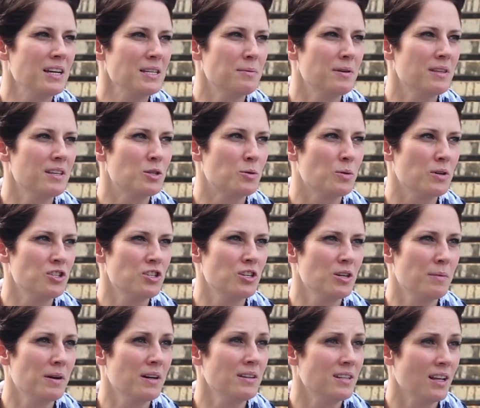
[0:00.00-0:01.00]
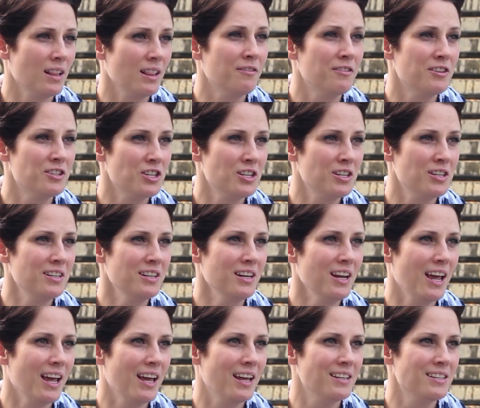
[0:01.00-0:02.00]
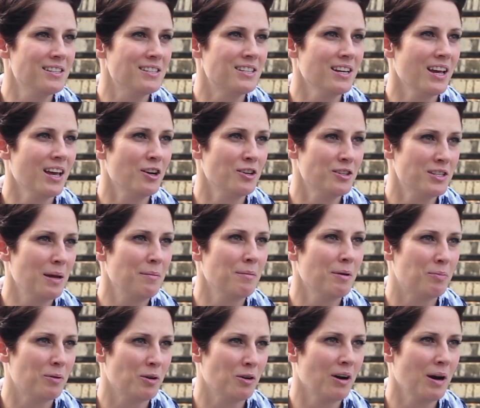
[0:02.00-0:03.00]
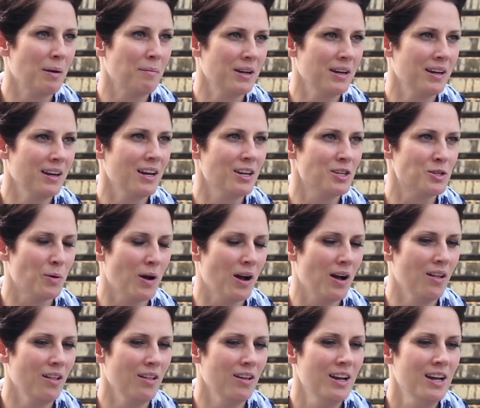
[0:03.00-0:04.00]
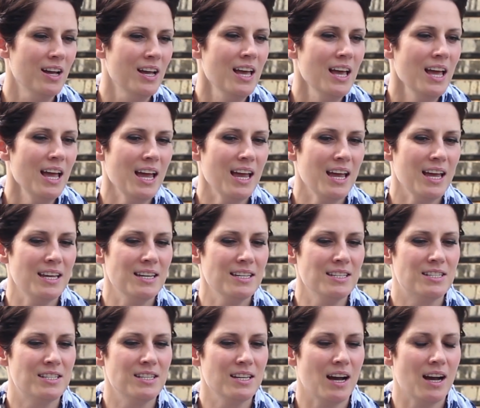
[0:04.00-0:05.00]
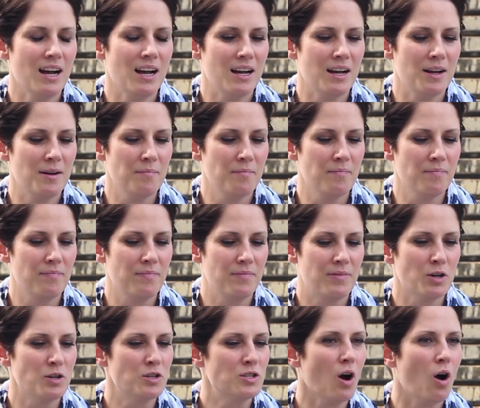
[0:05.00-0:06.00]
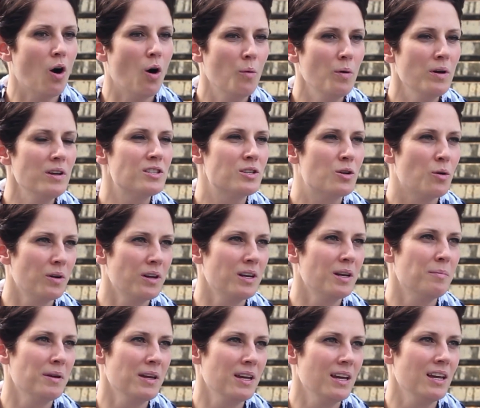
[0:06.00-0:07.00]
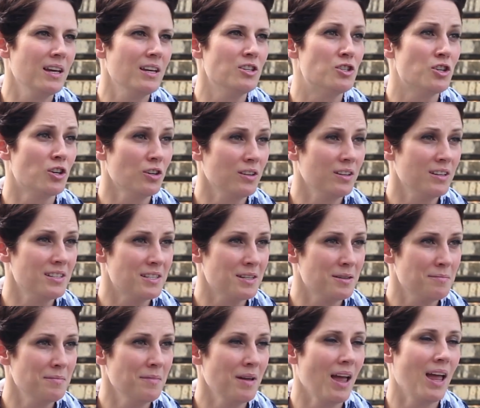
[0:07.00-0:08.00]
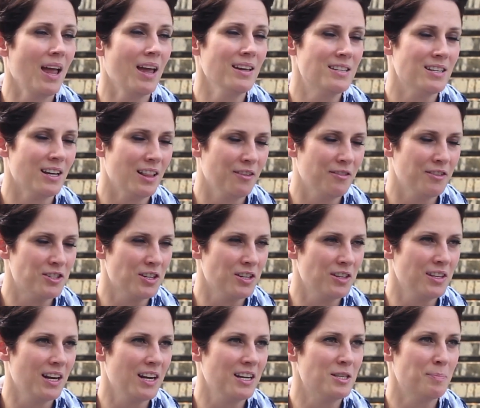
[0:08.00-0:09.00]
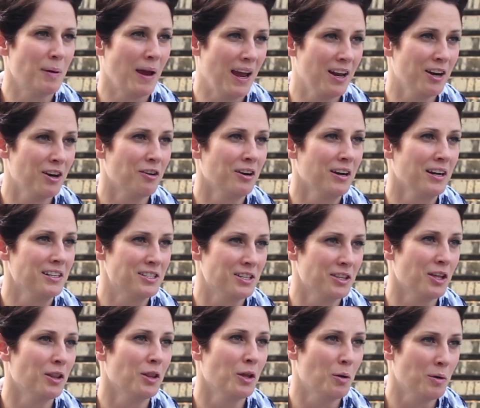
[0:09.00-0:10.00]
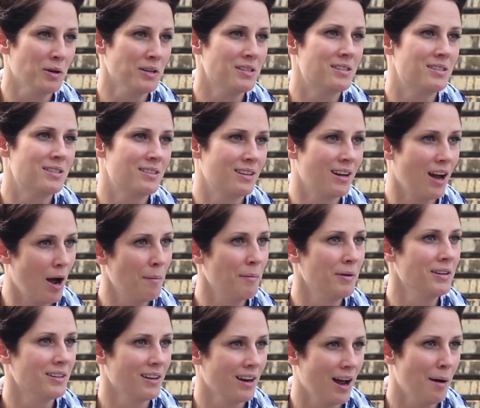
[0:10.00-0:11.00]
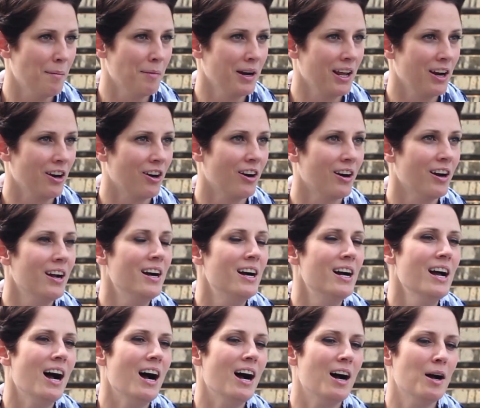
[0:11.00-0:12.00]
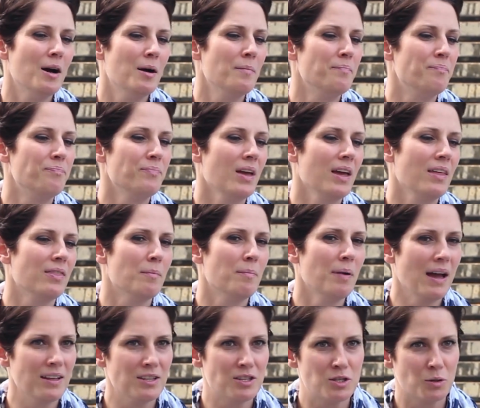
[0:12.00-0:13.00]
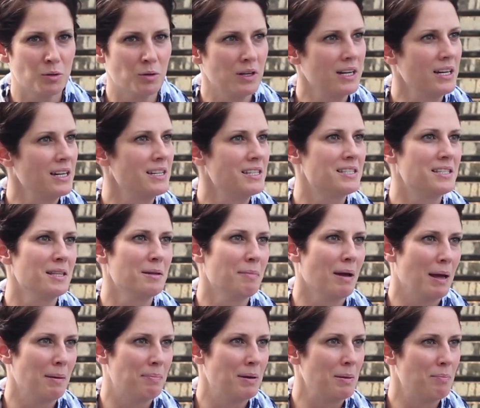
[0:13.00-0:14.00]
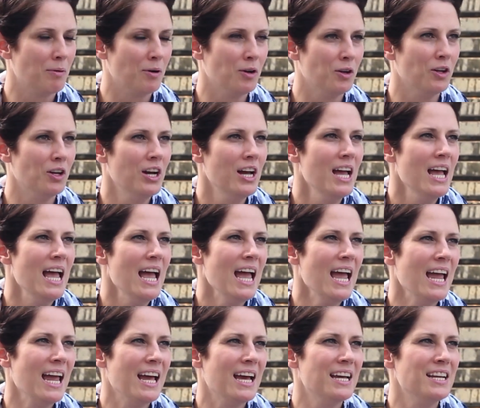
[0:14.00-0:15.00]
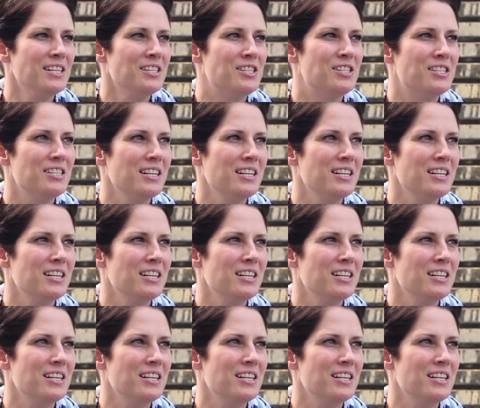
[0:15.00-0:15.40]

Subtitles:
ask me this question about television and entertainment programming as well. And there's always going to be journalism and television that is pandering to the lowest common denominator, and the bad stories and the bad people. And